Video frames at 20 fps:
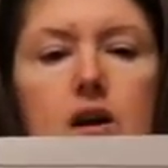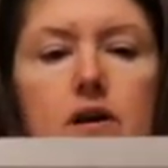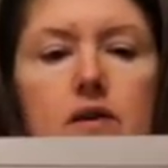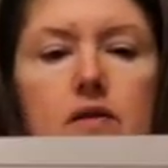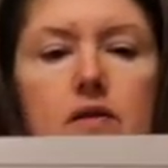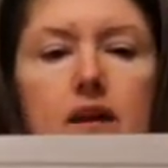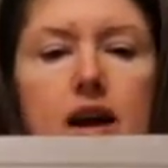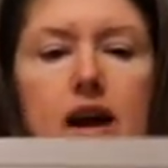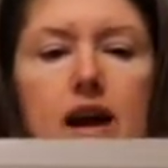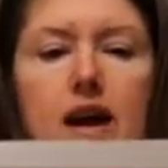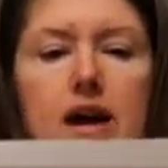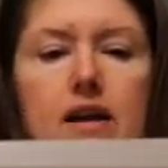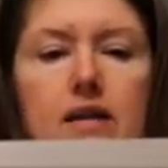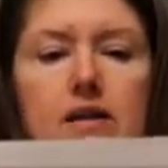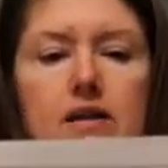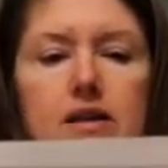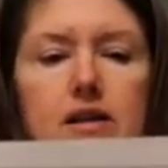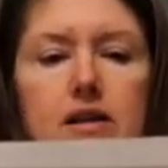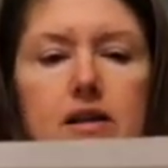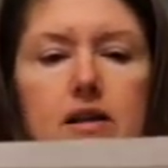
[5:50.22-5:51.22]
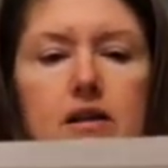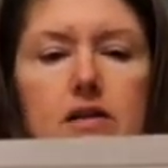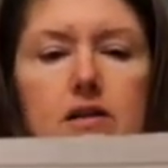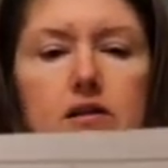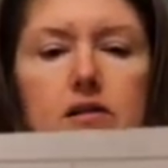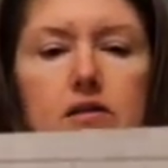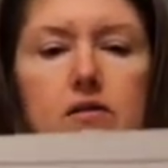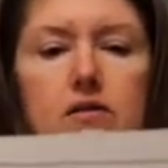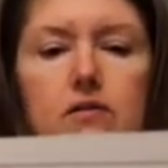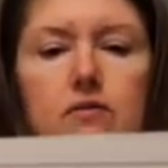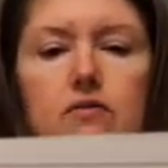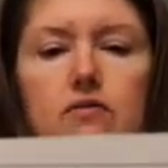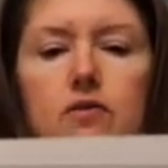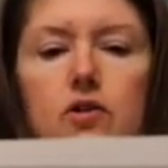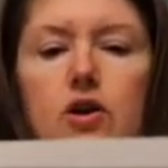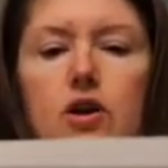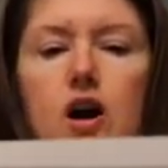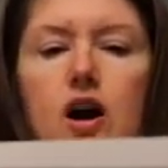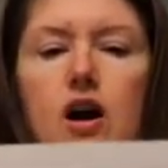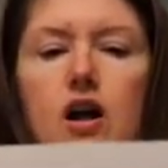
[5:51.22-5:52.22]
The ending
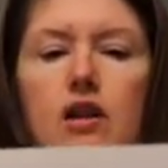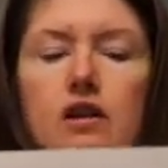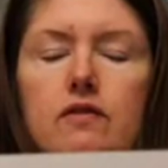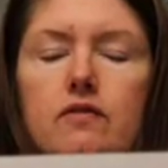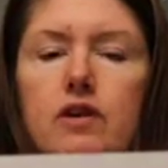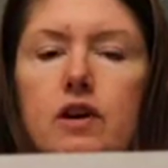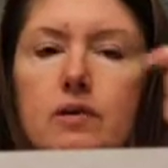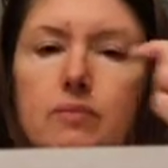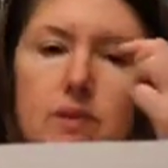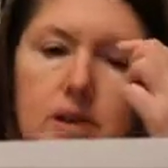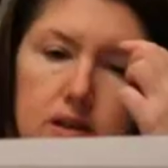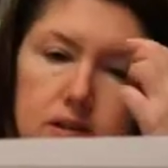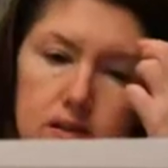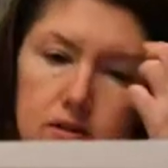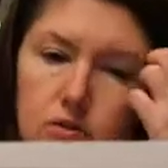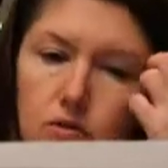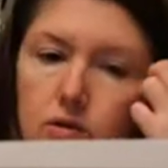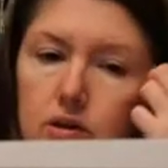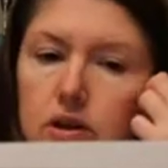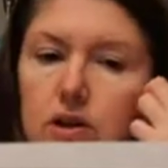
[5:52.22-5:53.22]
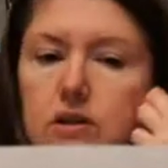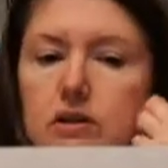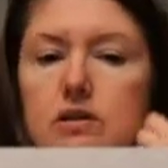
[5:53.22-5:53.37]
for all of them is going